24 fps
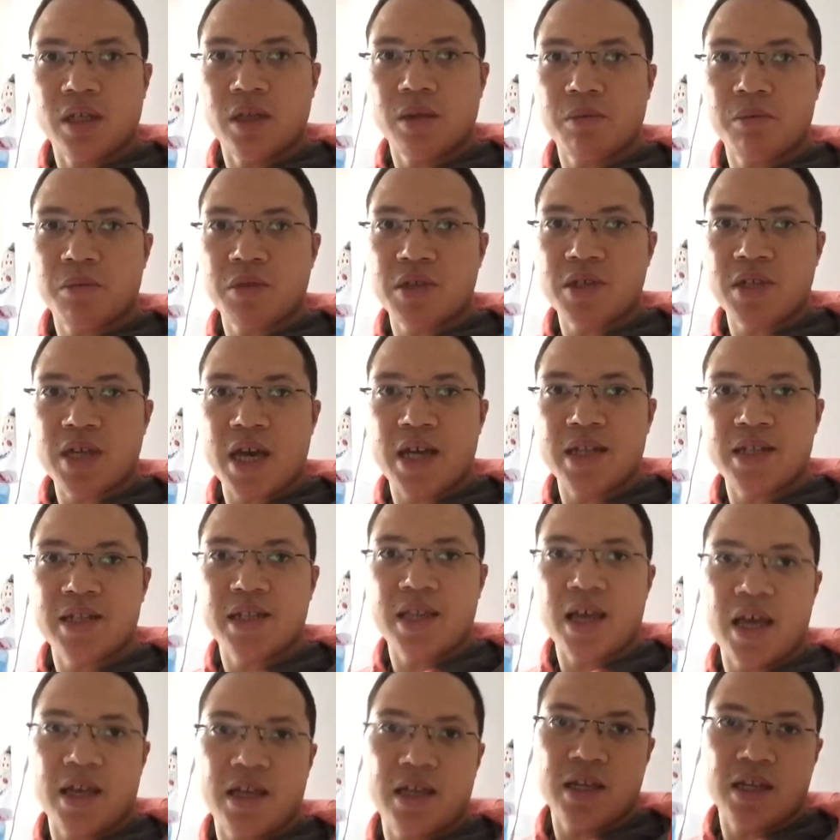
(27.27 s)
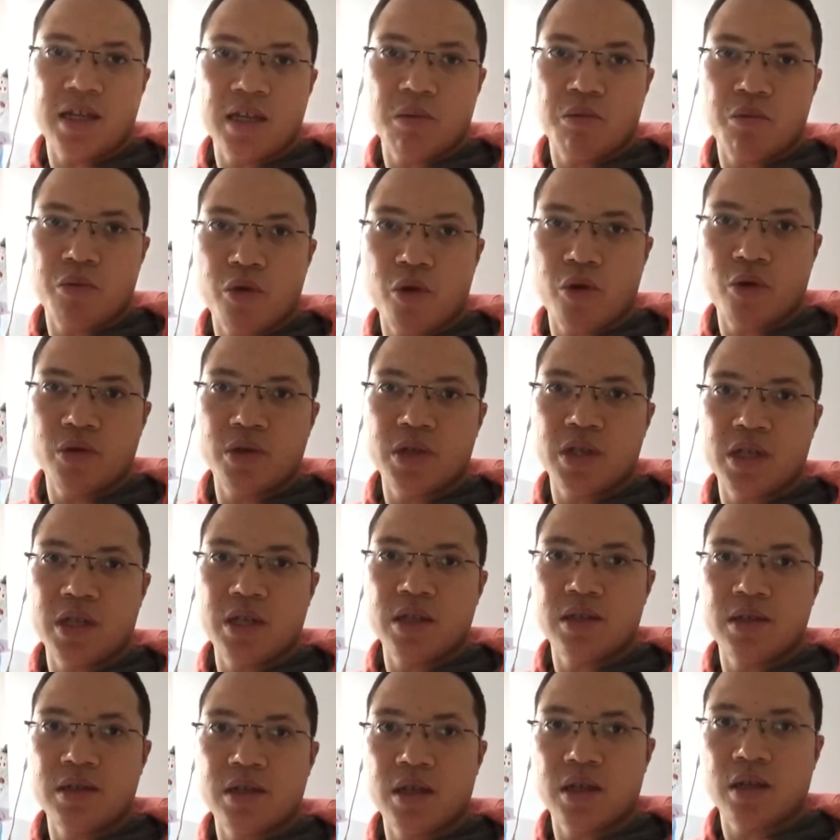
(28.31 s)
besides that eating
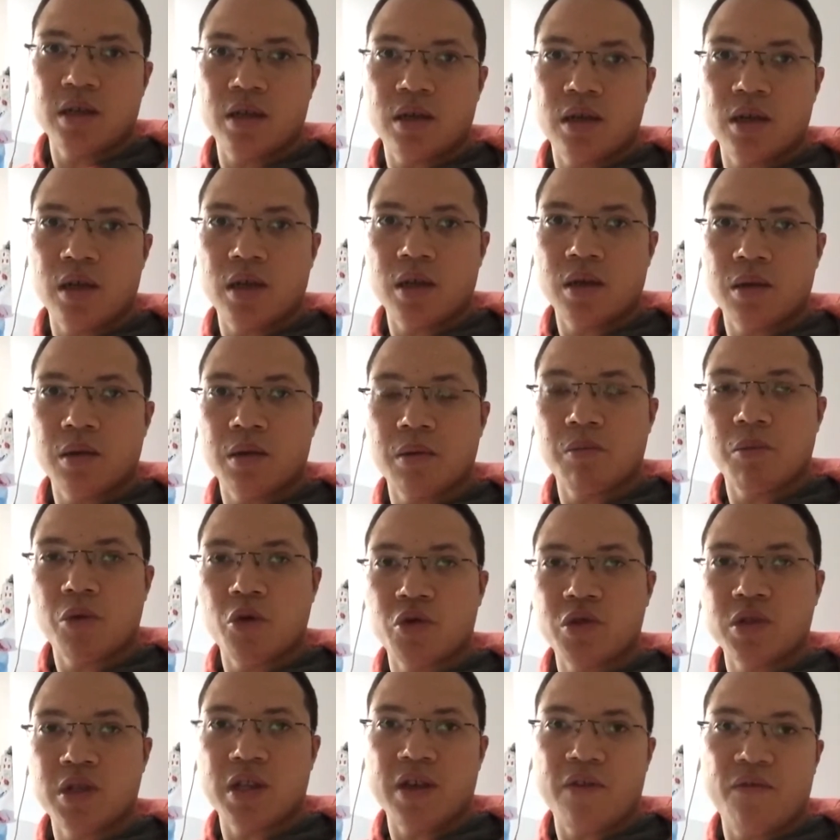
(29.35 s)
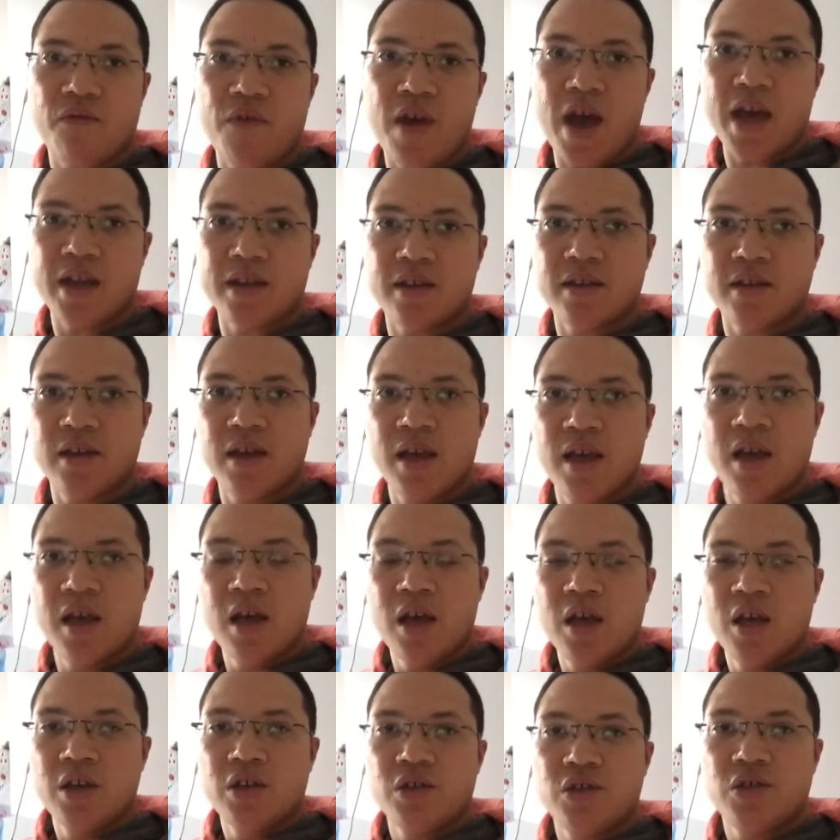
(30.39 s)
proteins and mostly fat
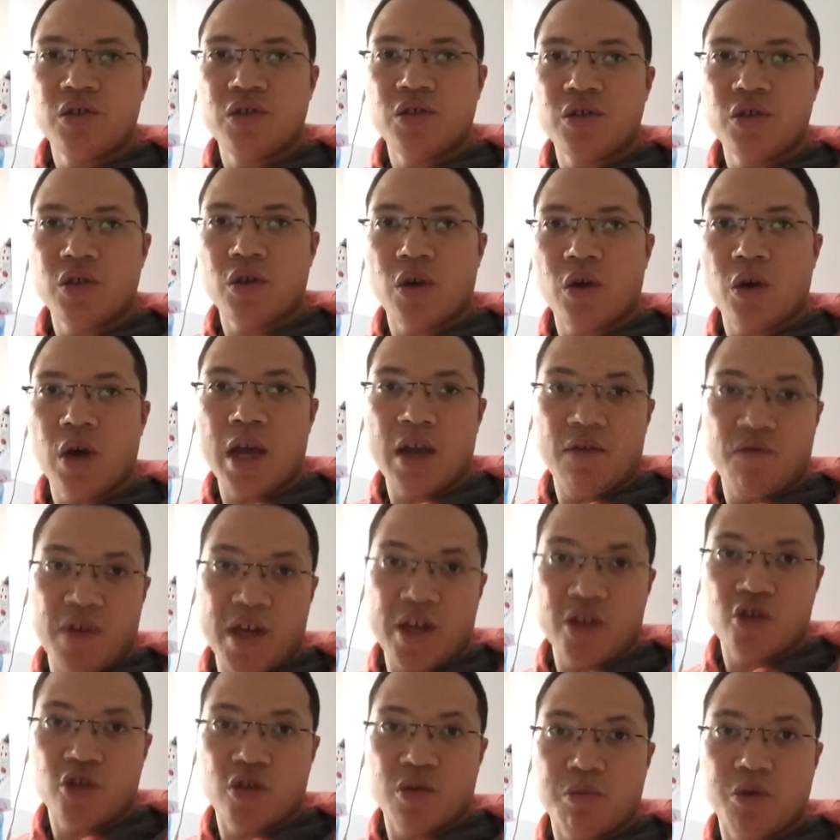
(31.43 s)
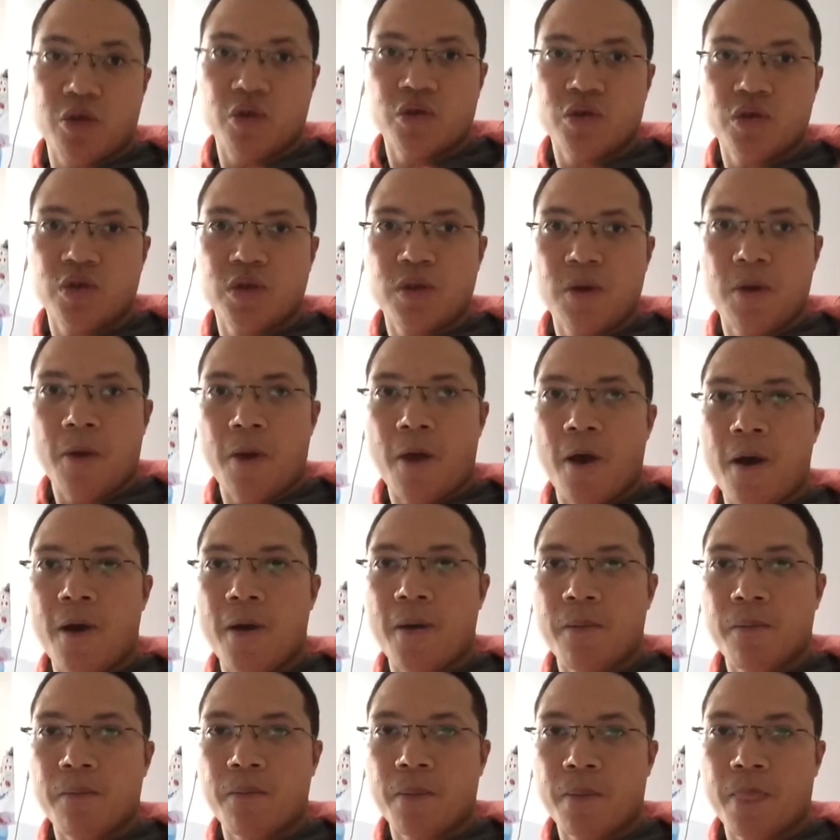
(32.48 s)
and vegetables.
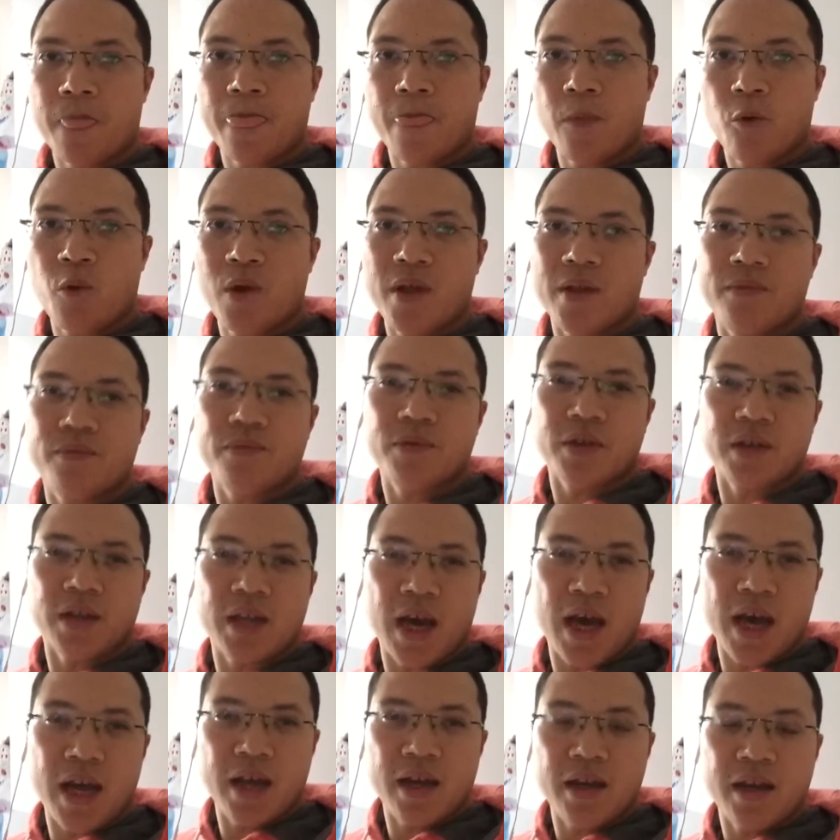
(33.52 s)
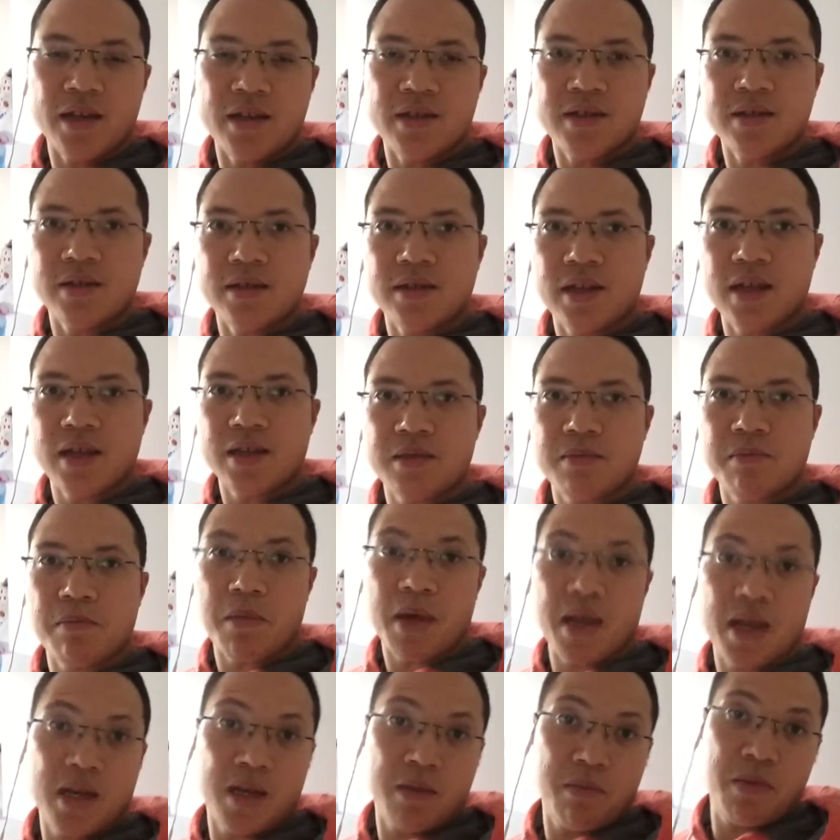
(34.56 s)
Well, the diet isn't as
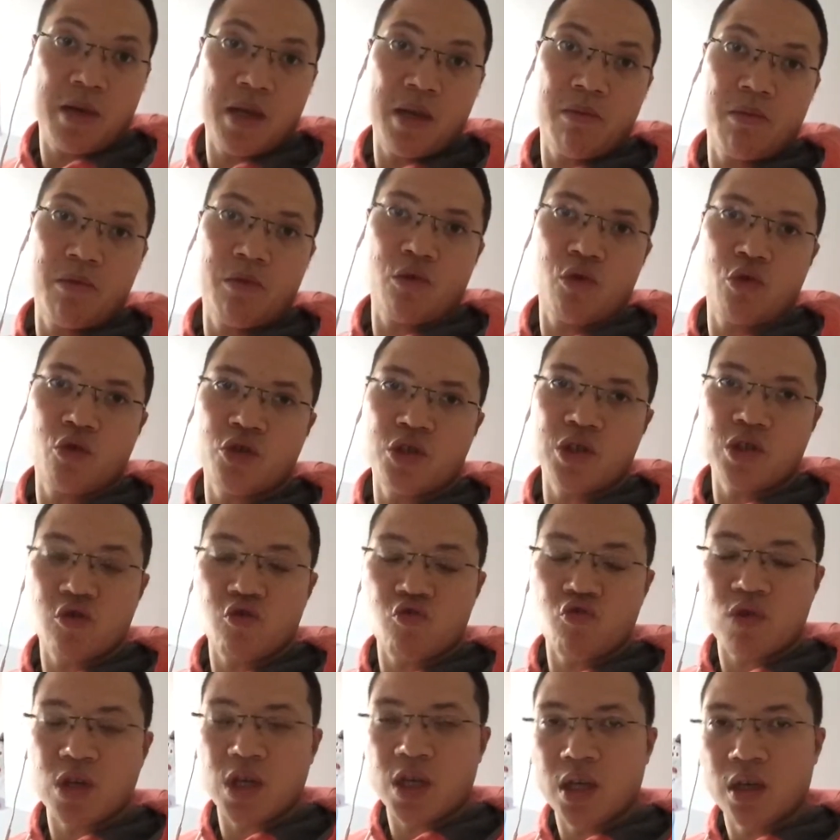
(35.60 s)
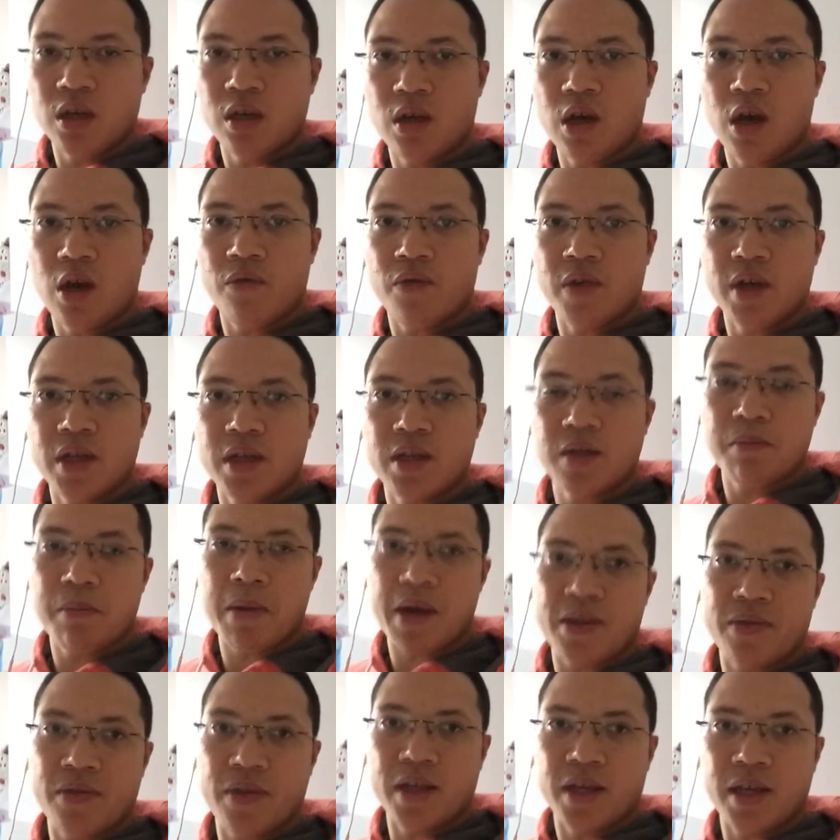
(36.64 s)
many people who just read of it
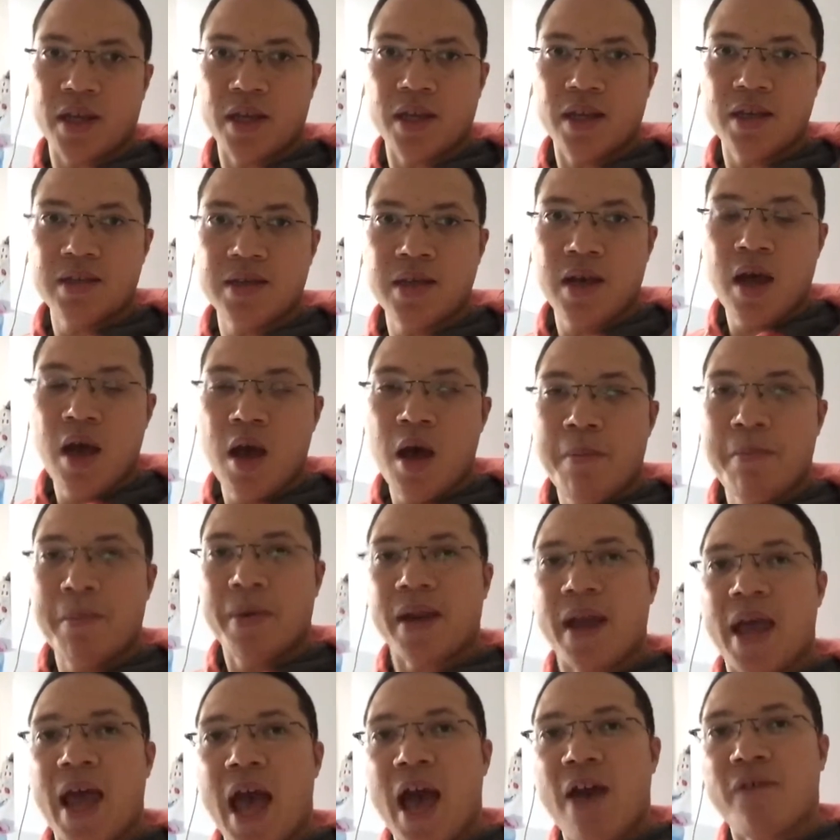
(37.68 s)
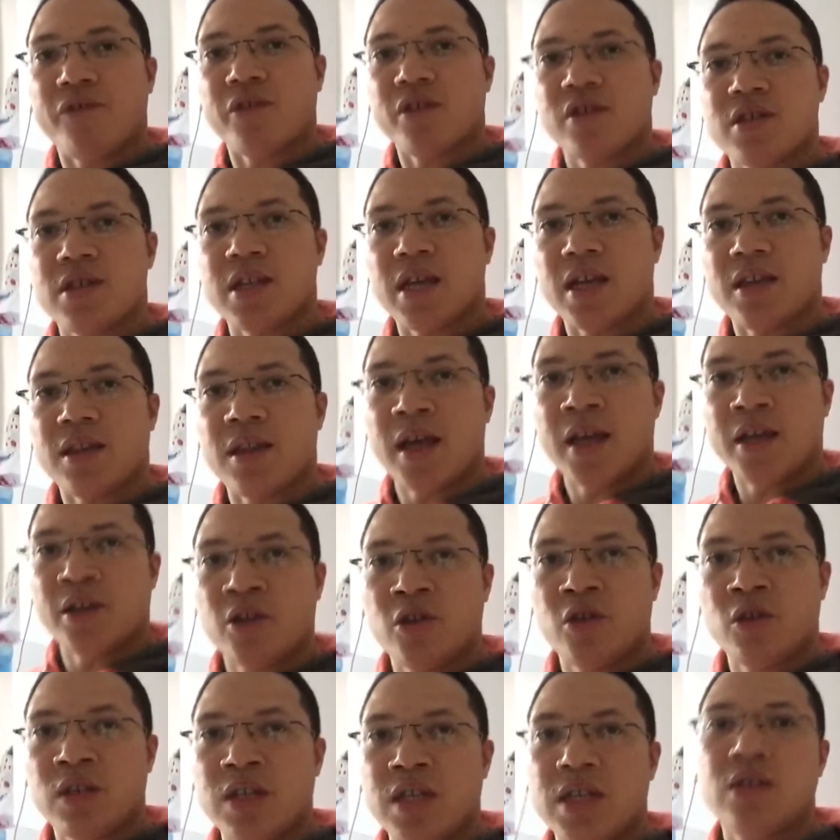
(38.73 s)
might think it is, but I have to say that
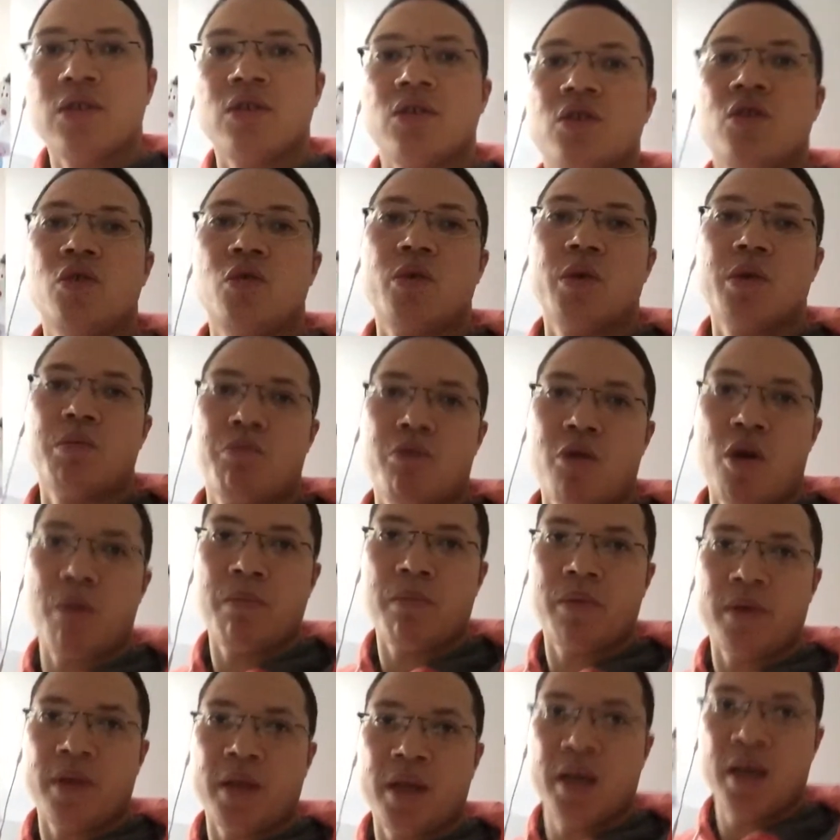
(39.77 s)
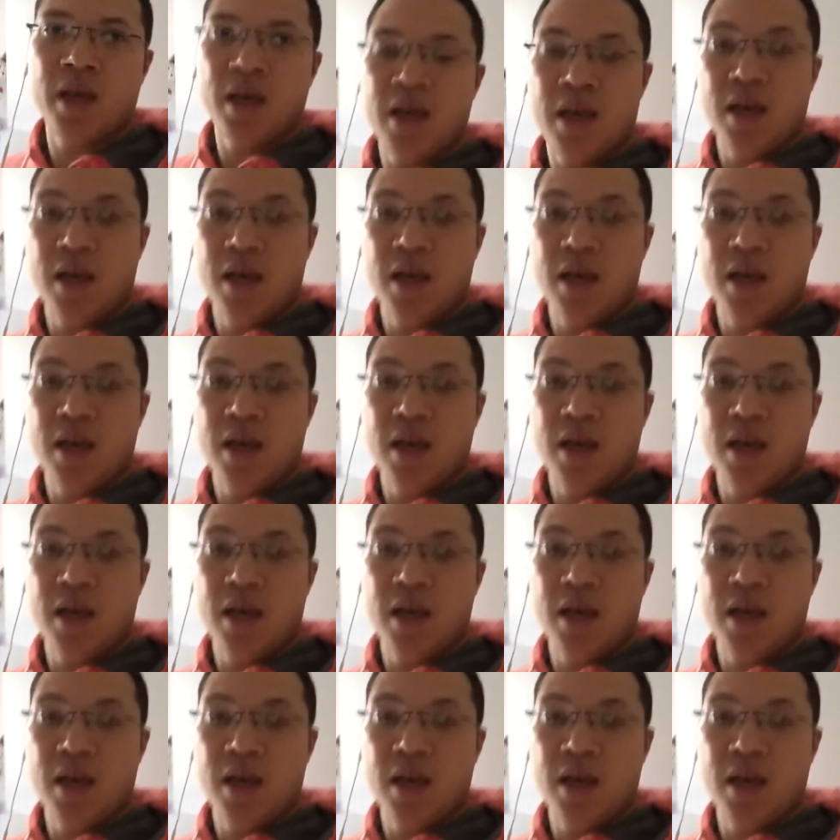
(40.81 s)
you need to do it properly.